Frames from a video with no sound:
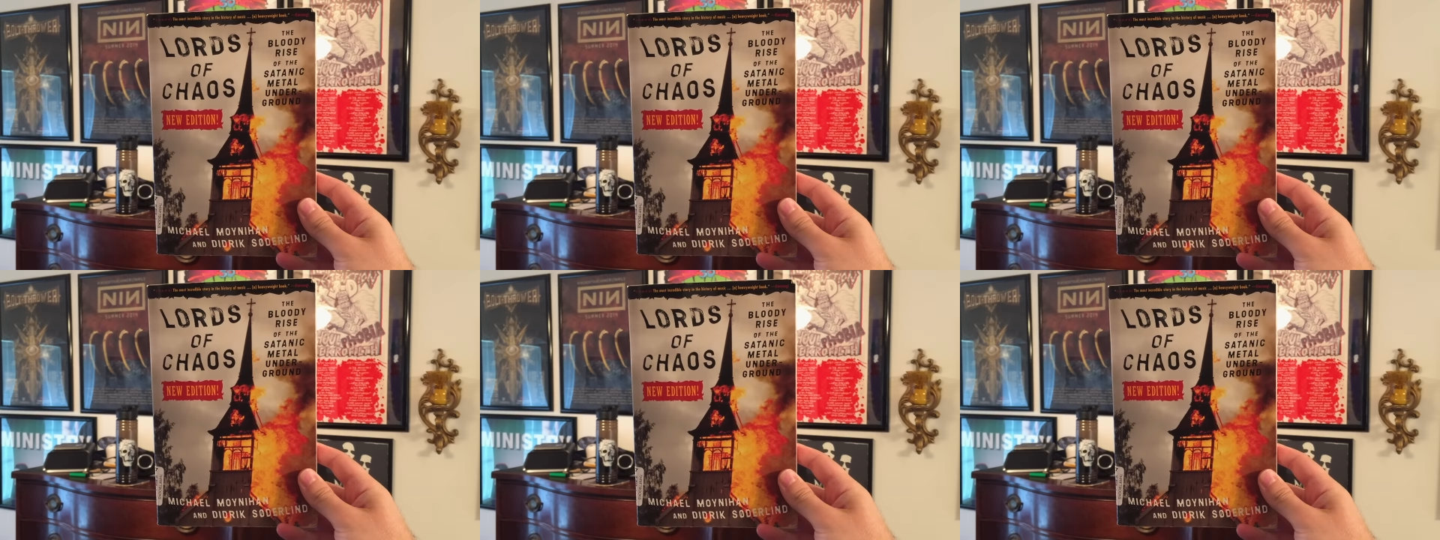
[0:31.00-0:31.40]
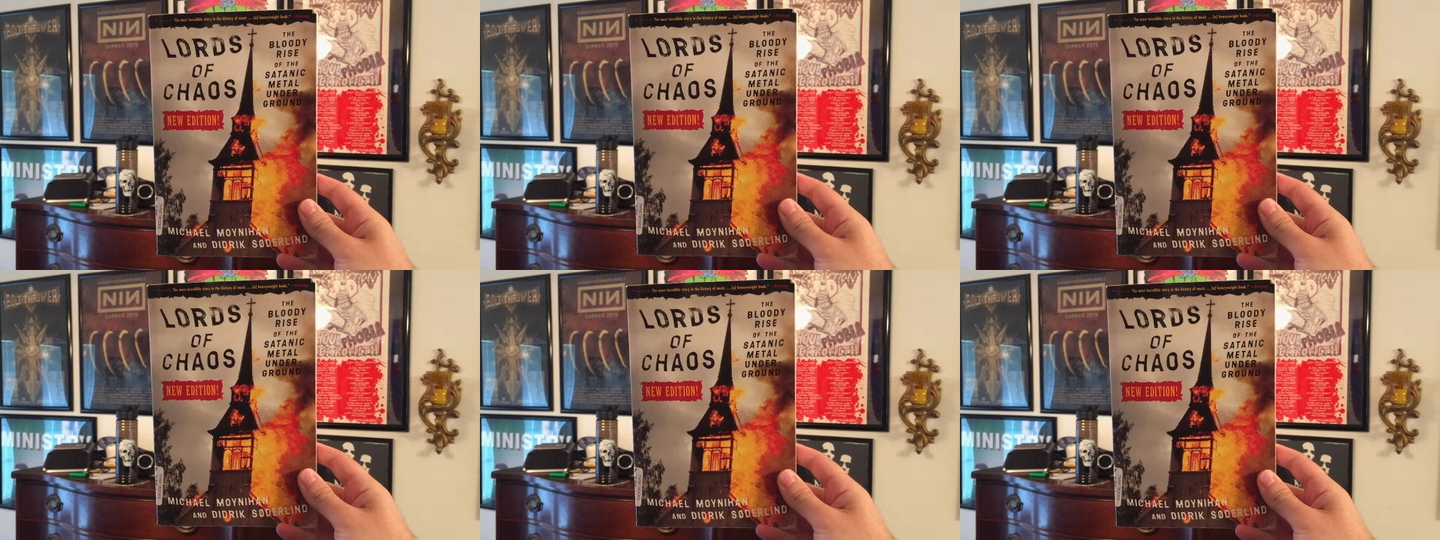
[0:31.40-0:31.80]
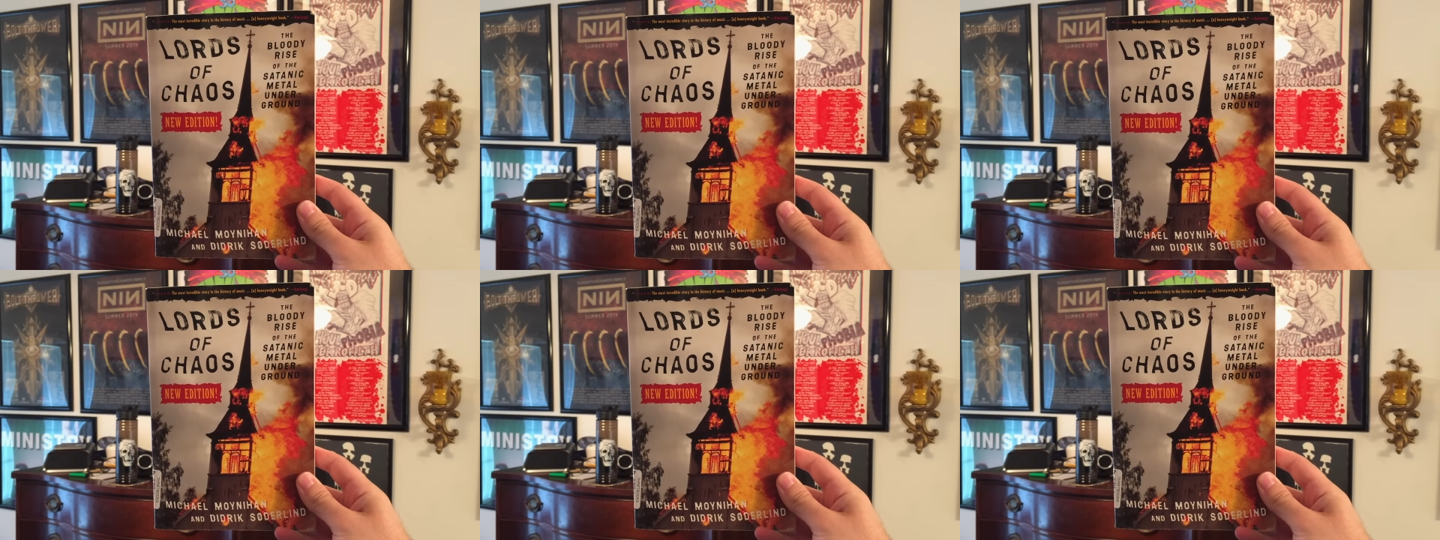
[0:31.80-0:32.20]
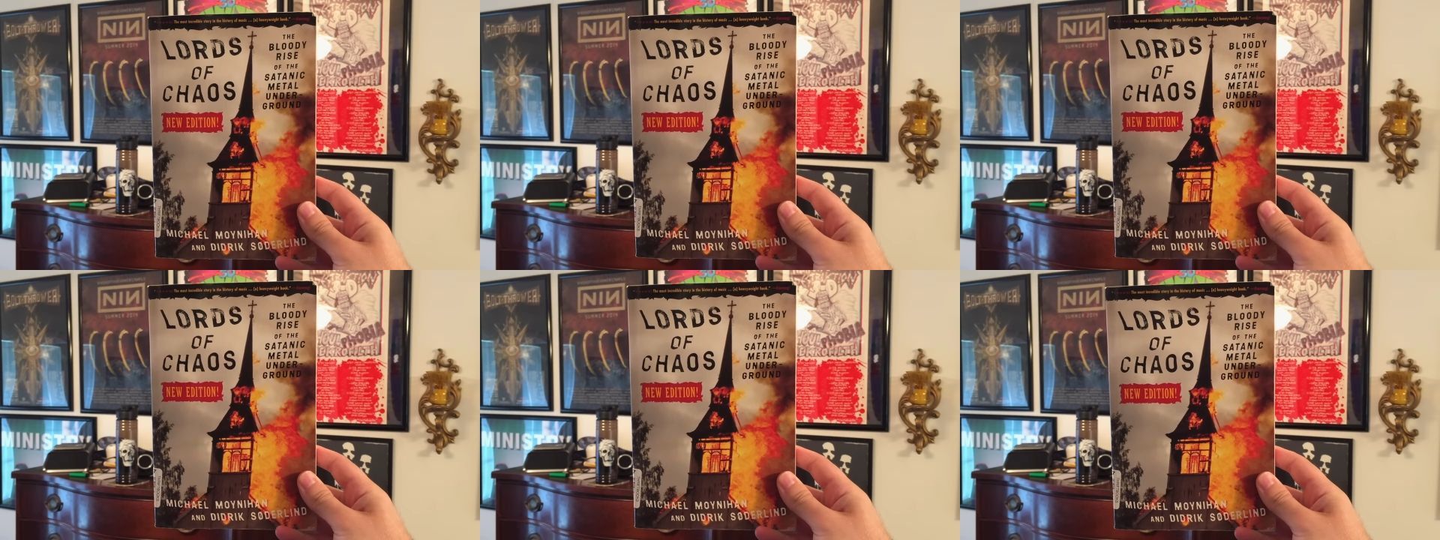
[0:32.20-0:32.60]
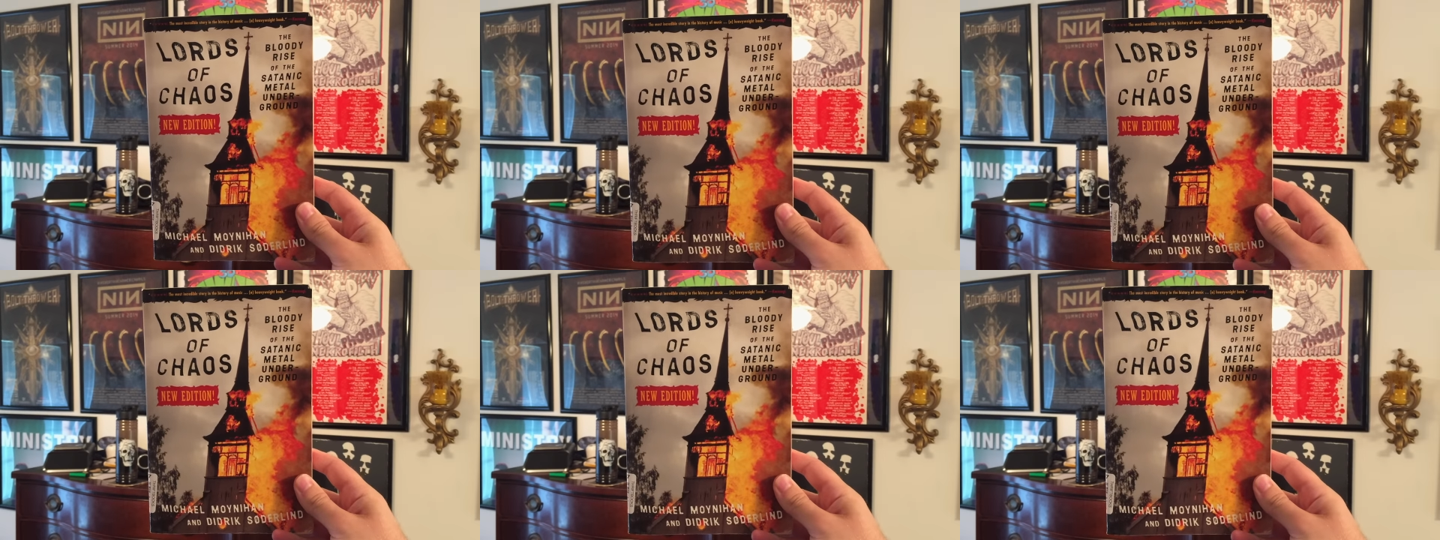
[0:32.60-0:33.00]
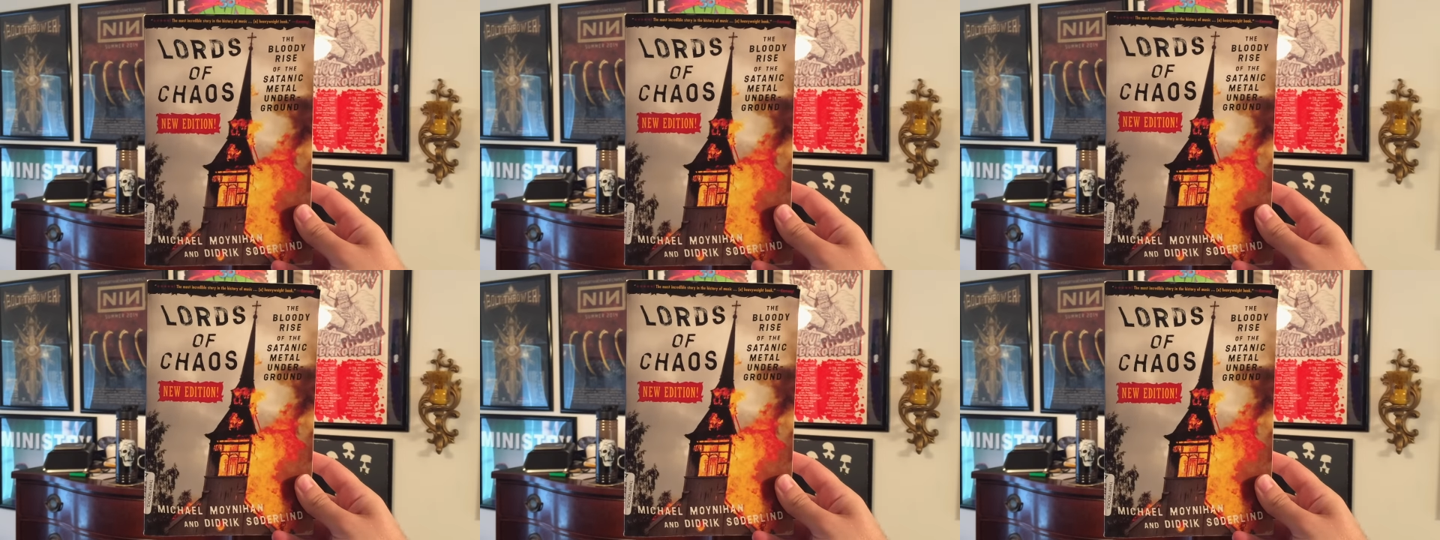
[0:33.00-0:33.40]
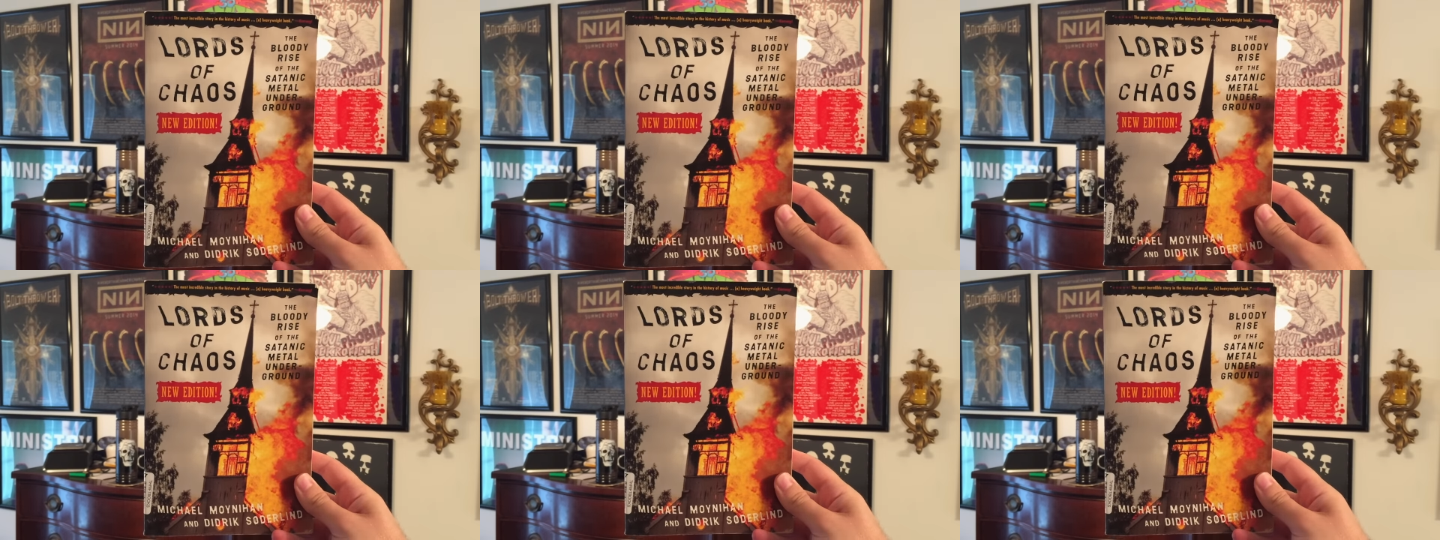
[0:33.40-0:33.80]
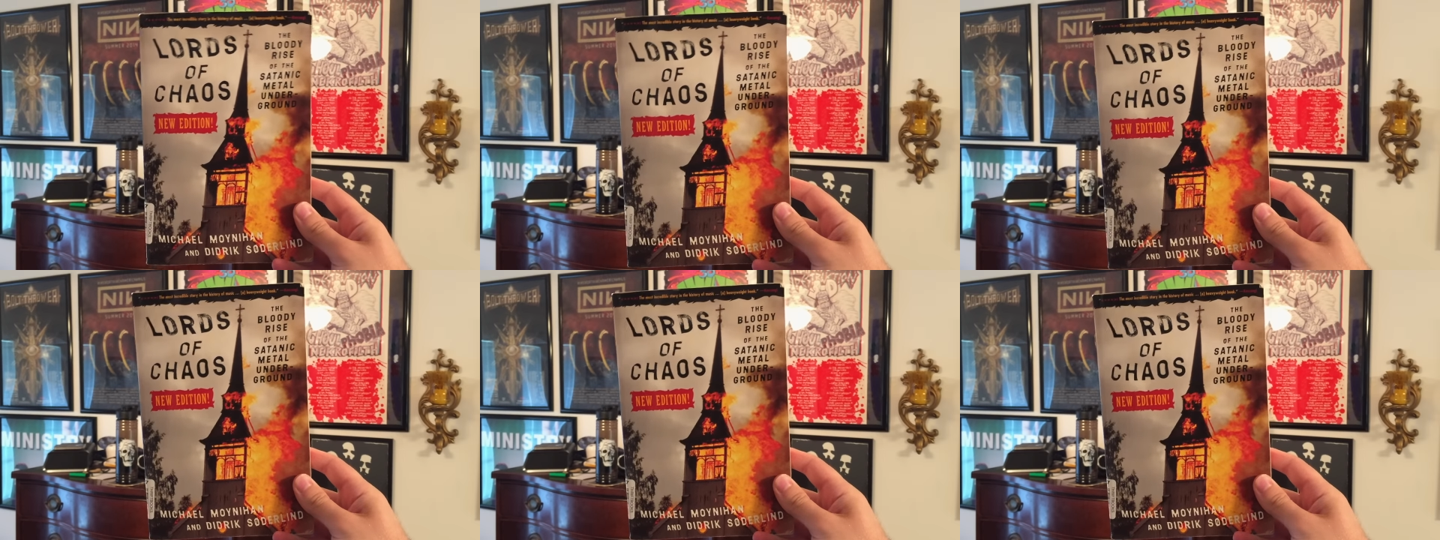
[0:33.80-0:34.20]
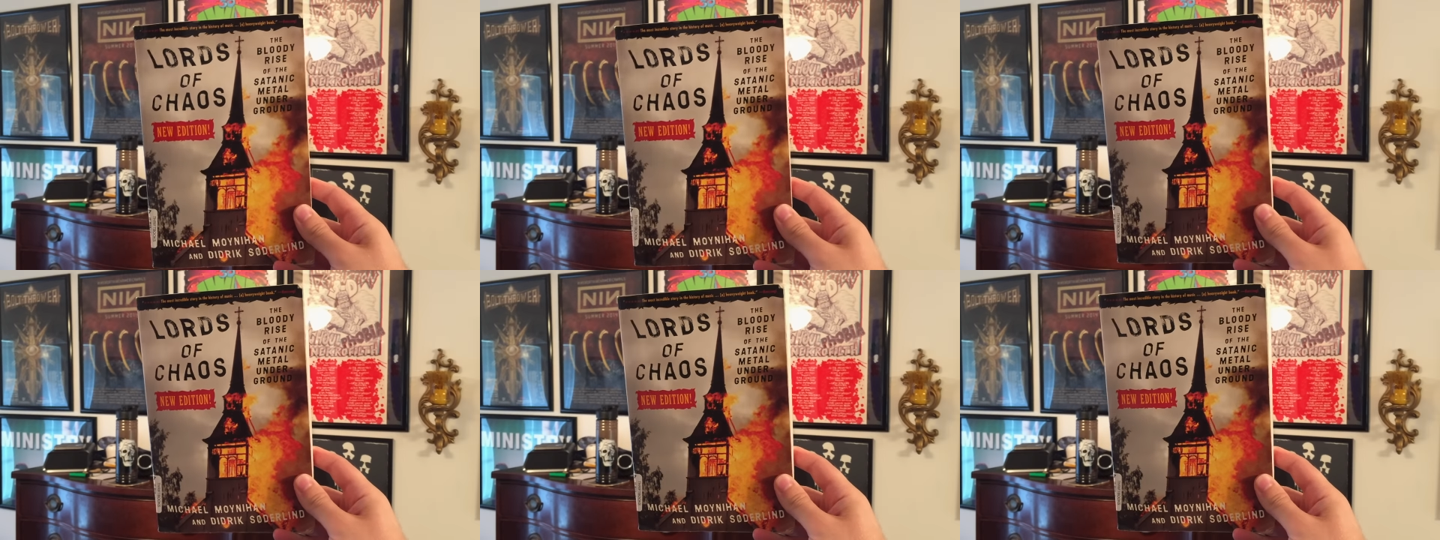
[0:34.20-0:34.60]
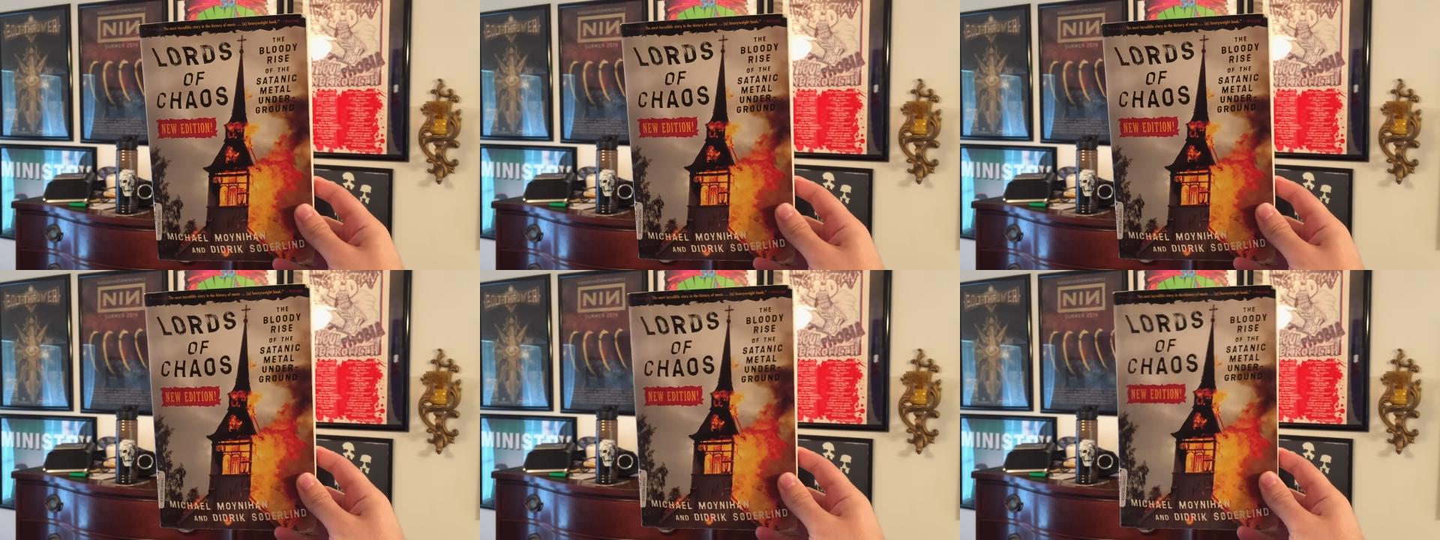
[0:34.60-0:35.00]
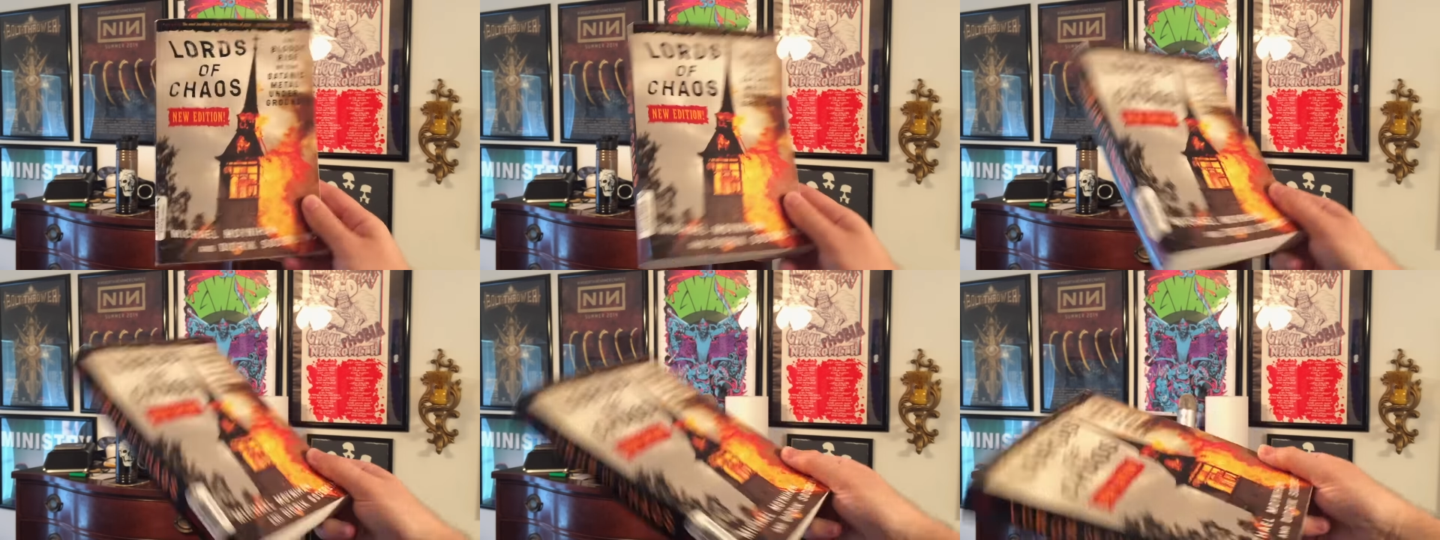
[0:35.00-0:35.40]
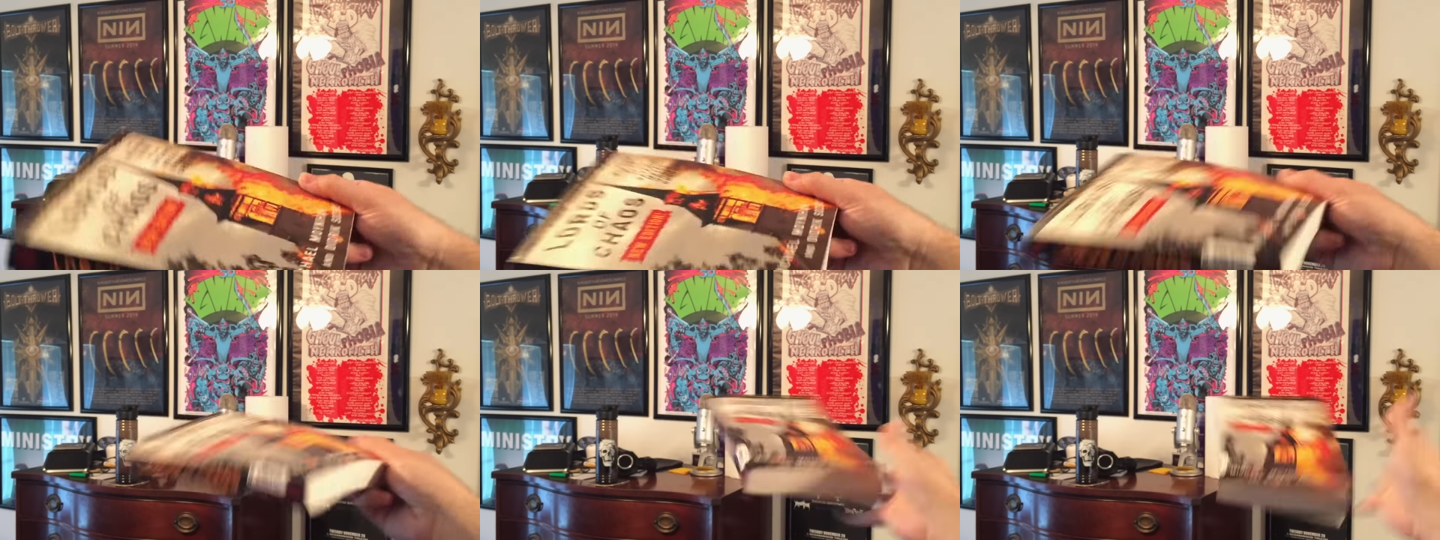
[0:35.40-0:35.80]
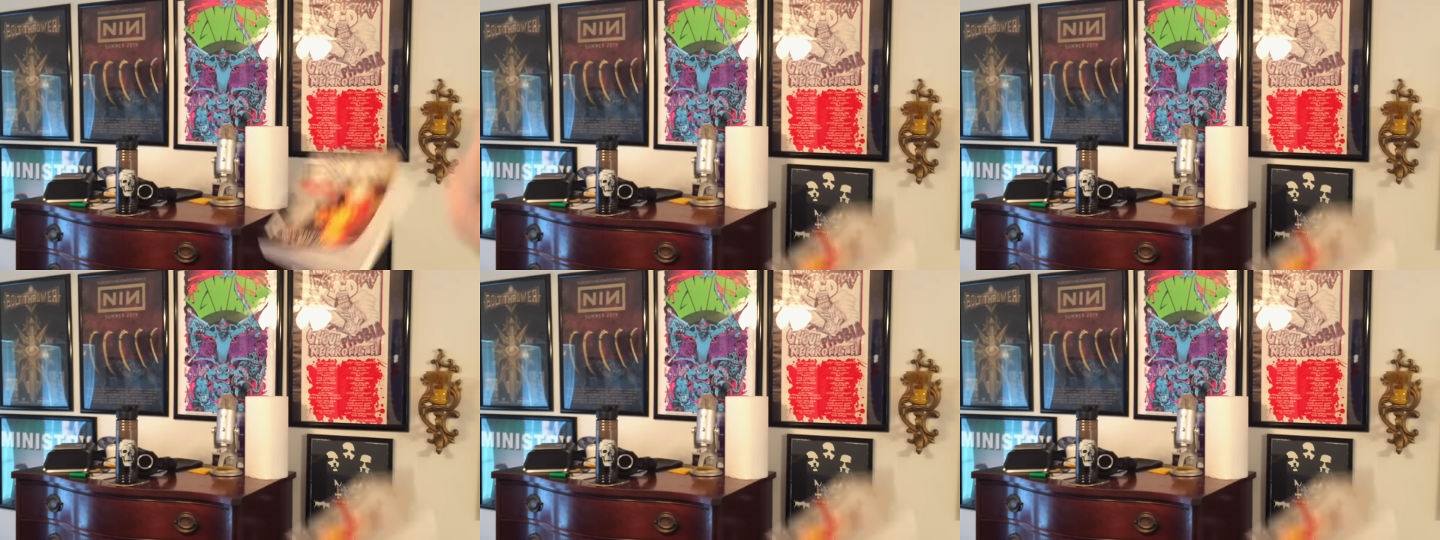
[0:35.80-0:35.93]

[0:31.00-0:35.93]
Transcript: (no speaker visible)